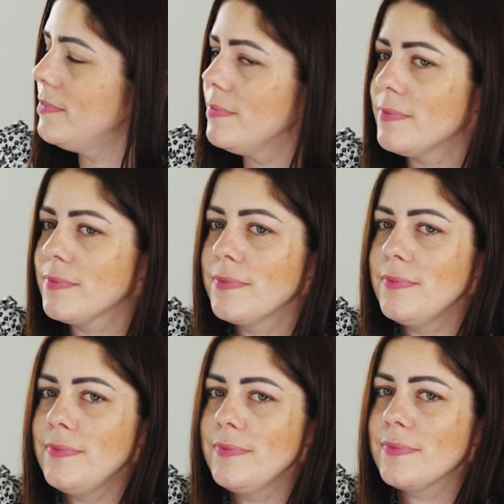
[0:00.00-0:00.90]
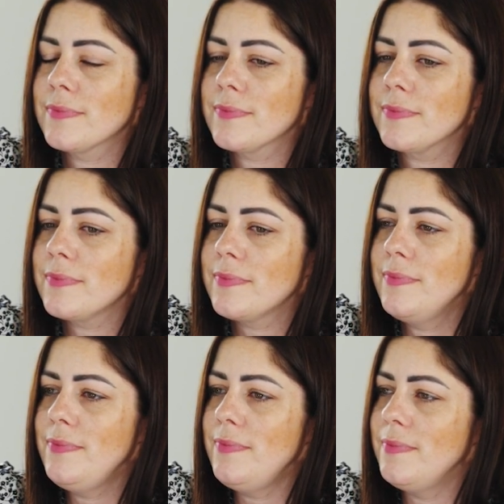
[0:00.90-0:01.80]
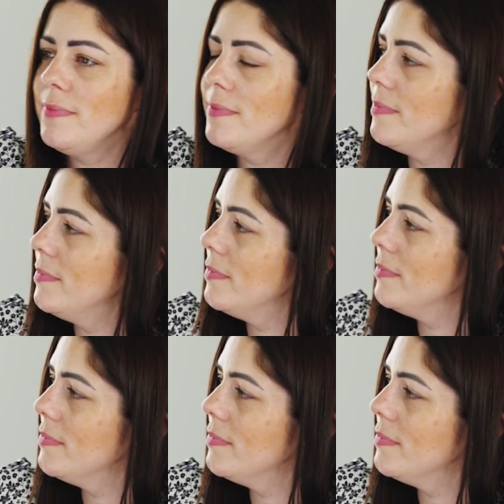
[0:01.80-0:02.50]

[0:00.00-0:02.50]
[no speech]